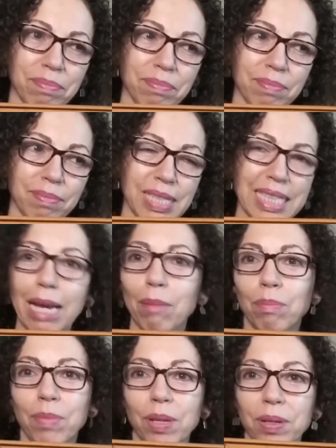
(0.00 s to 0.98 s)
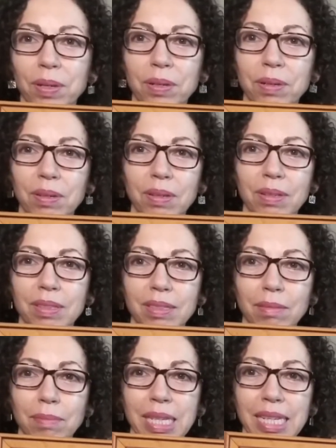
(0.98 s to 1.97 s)
sampler or
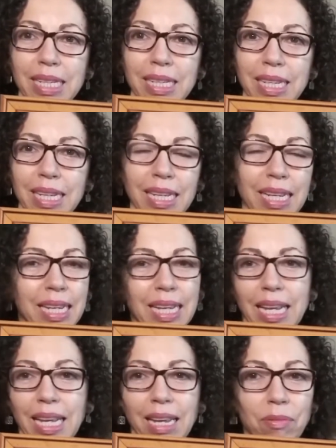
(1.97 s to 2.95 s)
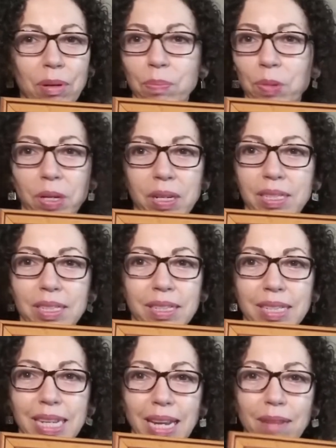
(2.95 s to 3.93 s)
something, a reproduction.
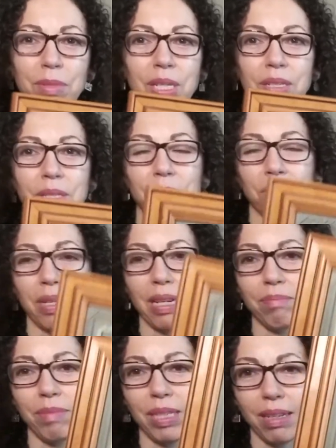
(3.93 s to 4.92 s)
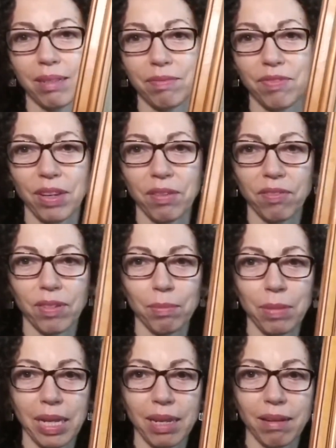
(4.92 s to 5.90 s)
I'm not sure. I'm not very
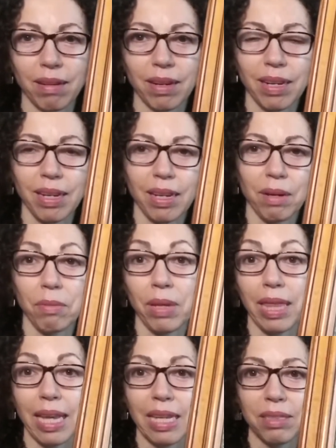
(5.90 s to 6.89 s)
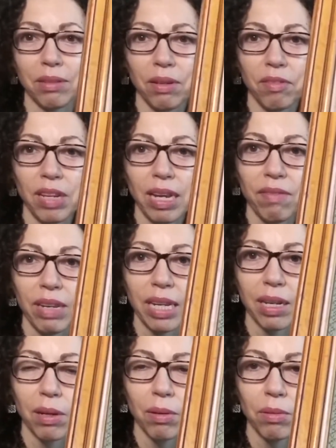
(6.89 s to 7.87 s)
familiar with that. So if you have any
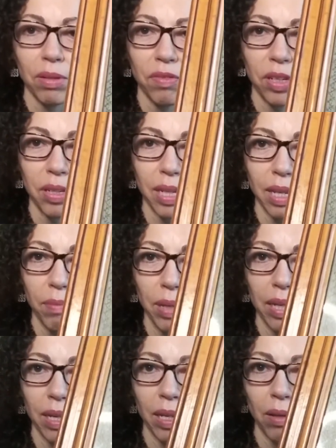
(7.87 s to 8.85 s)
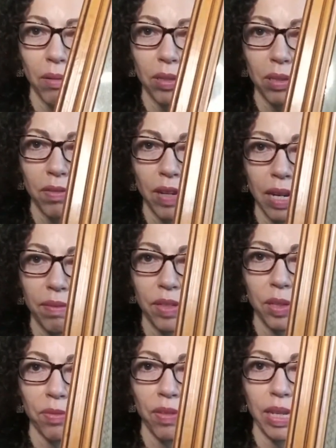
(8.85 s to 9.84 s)
clues, if you could give me any clues of how to
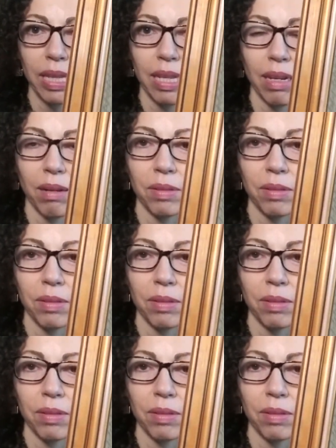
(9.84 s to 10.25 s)
find out